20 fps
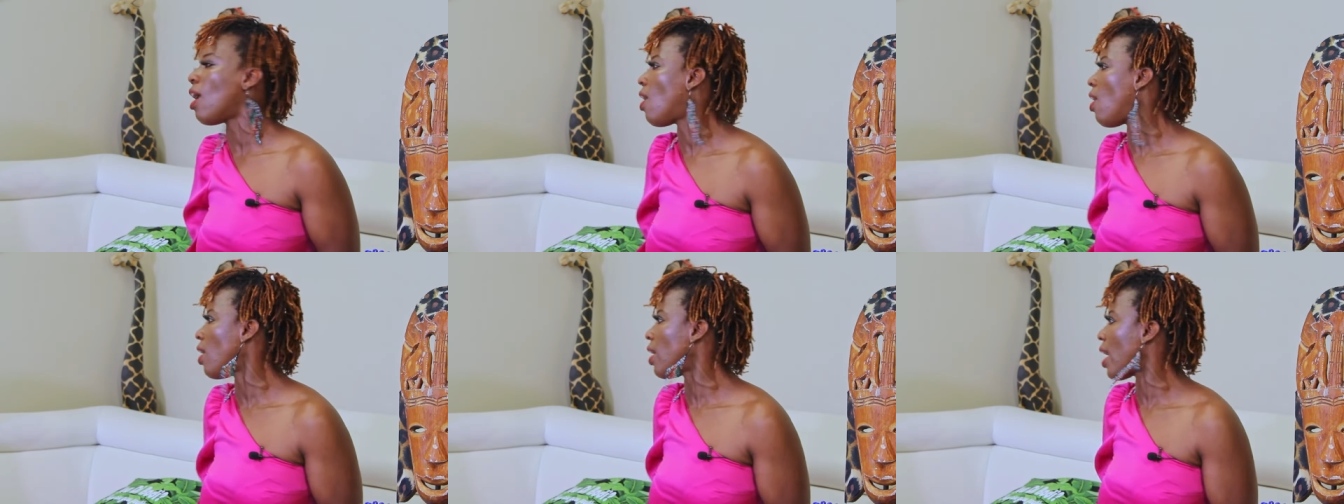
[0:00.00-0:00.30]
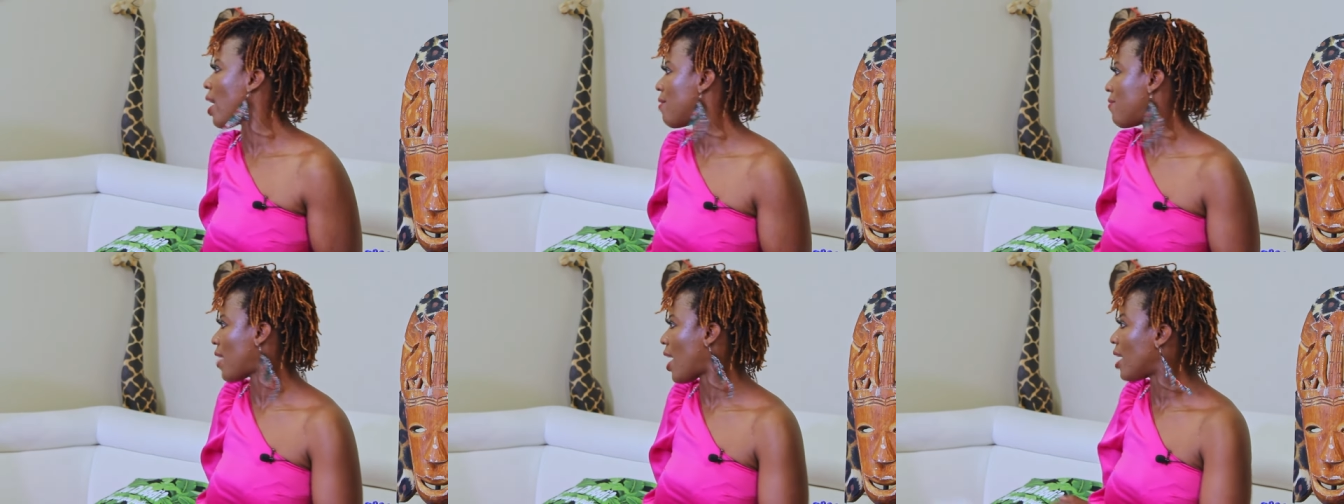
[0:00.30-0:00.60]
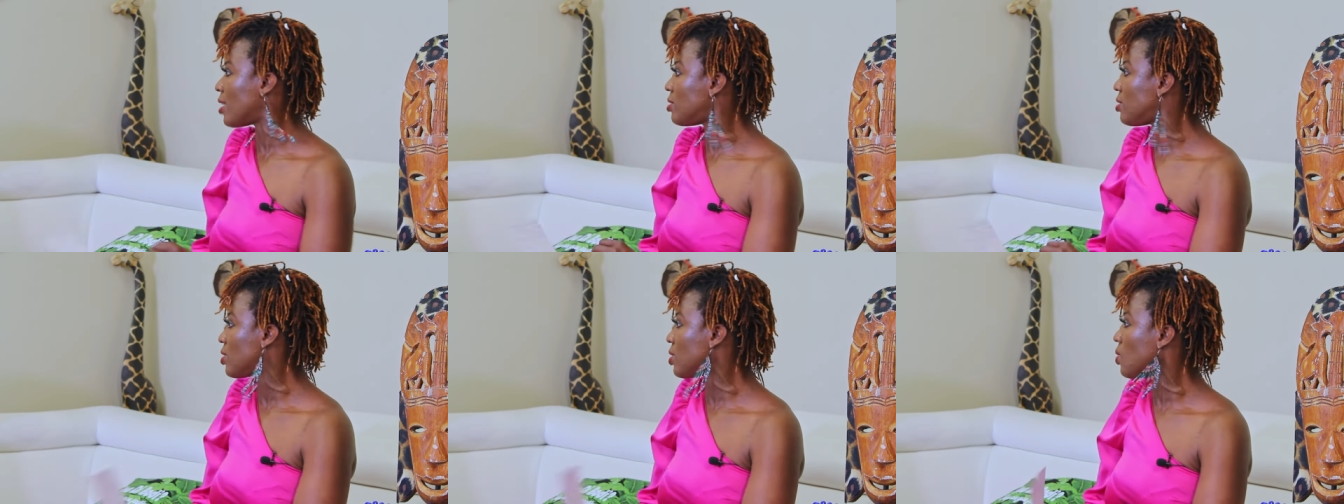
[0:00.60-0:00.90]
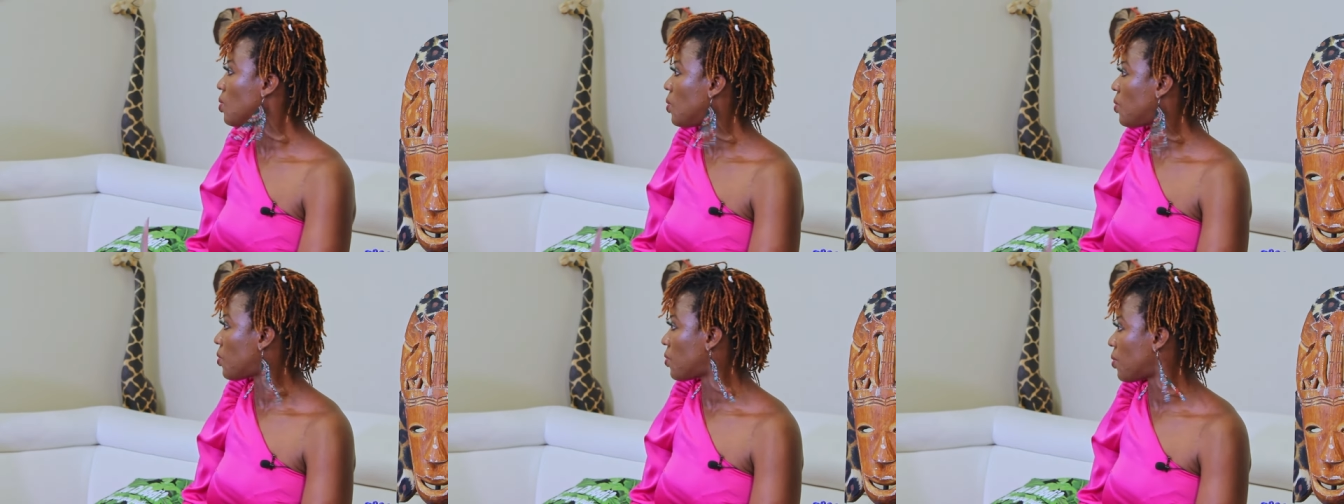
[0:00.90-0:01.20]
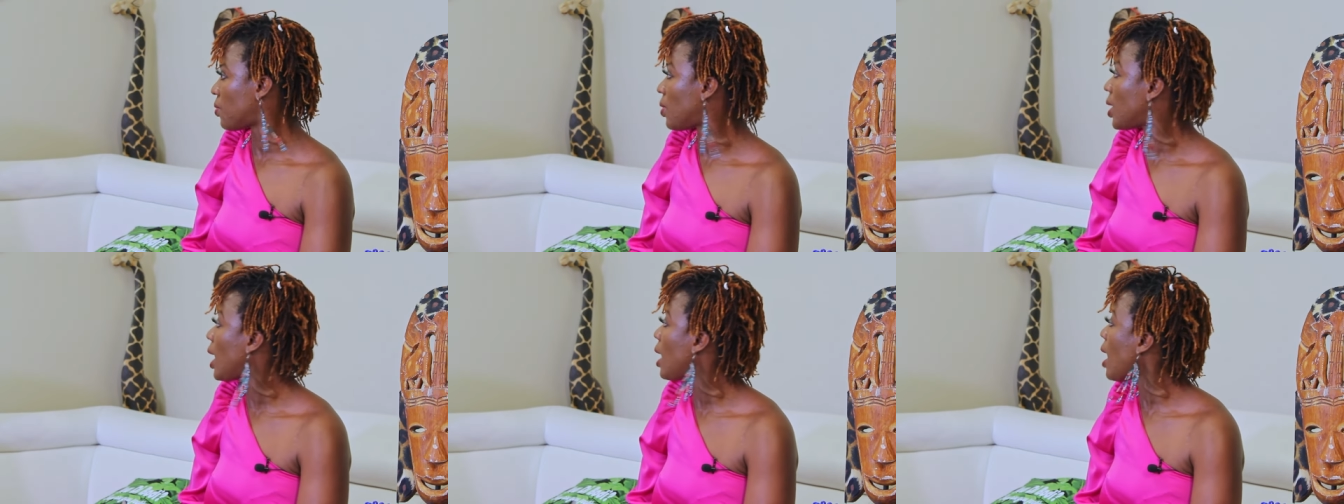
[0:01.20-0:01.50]
all have had to go
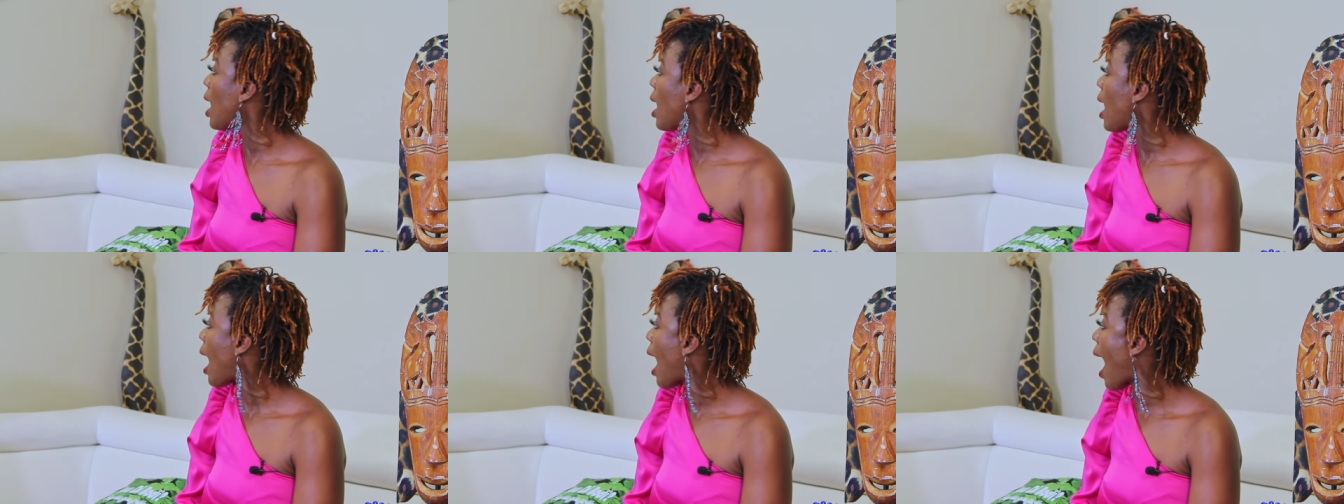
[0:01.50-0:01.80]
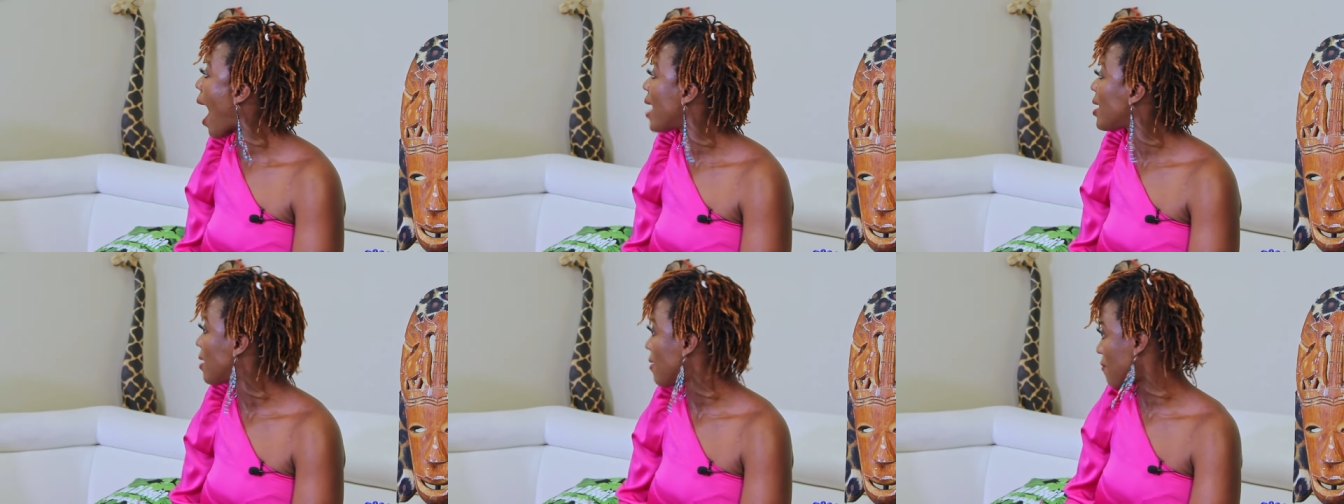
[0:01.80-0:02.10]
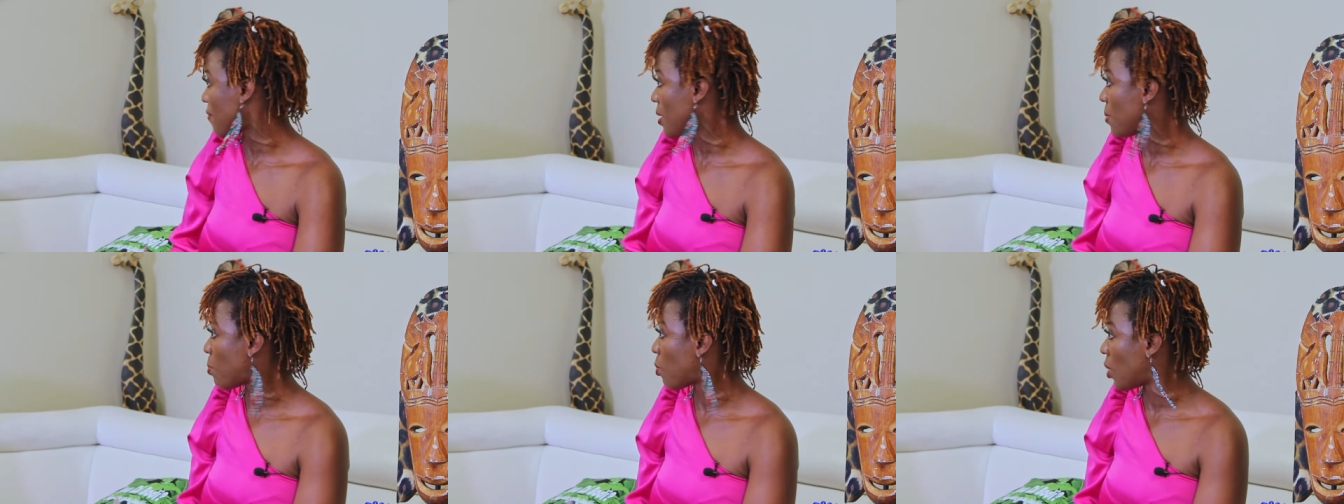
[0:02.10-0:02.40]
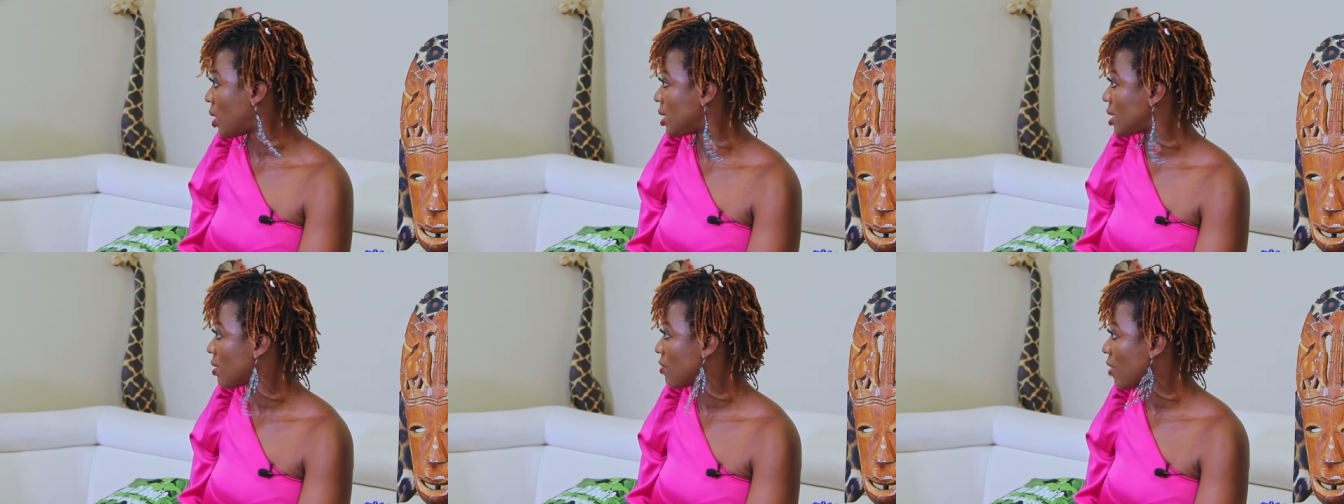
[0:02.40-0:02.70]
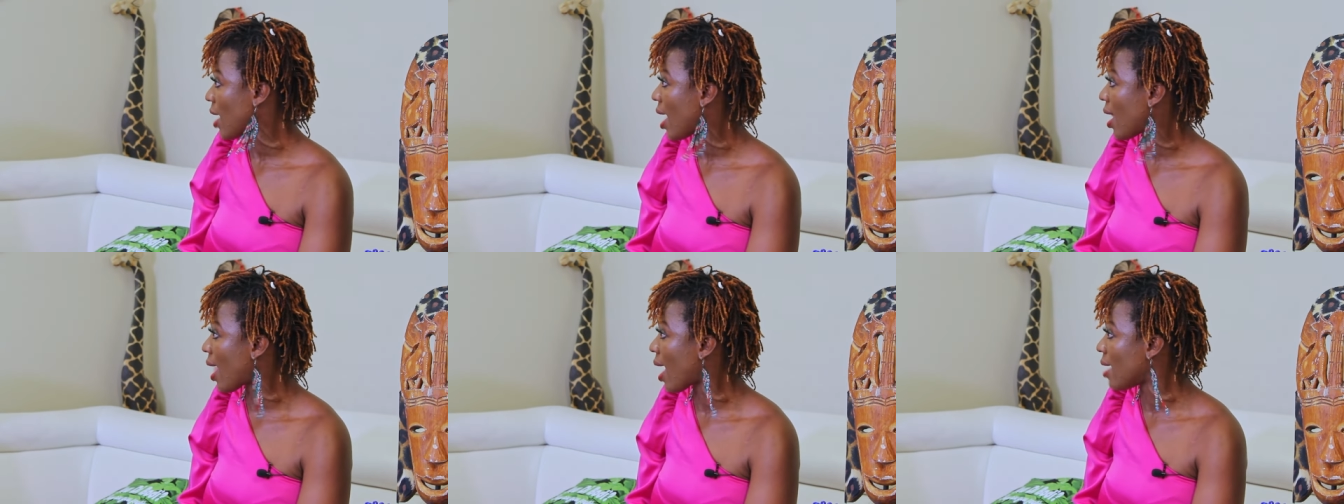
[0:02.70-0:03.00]
through at different points of
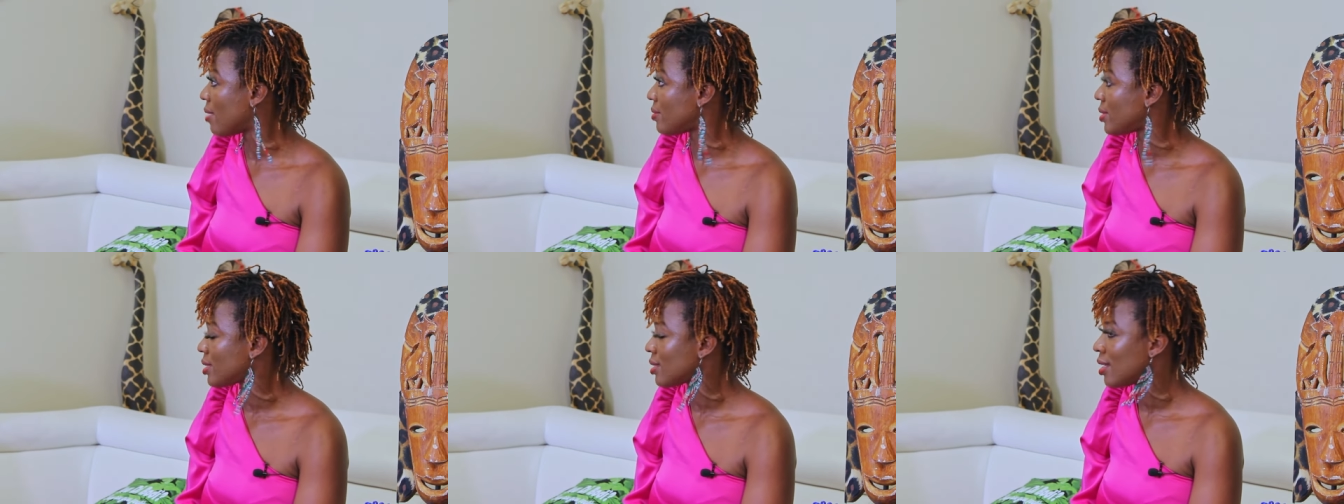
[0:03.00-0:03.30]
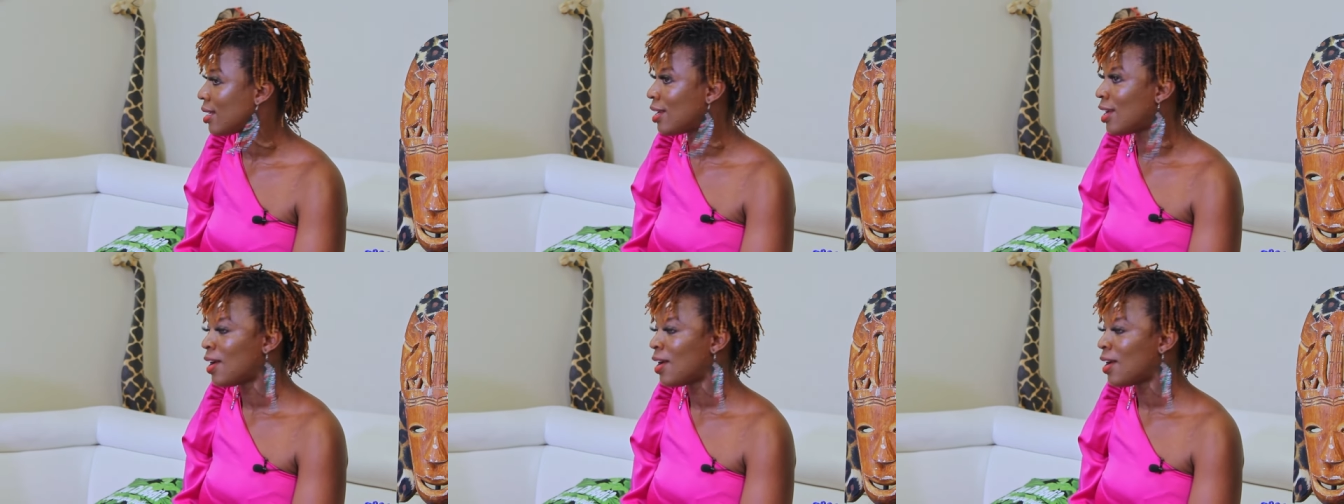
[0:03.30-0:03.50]
our lives.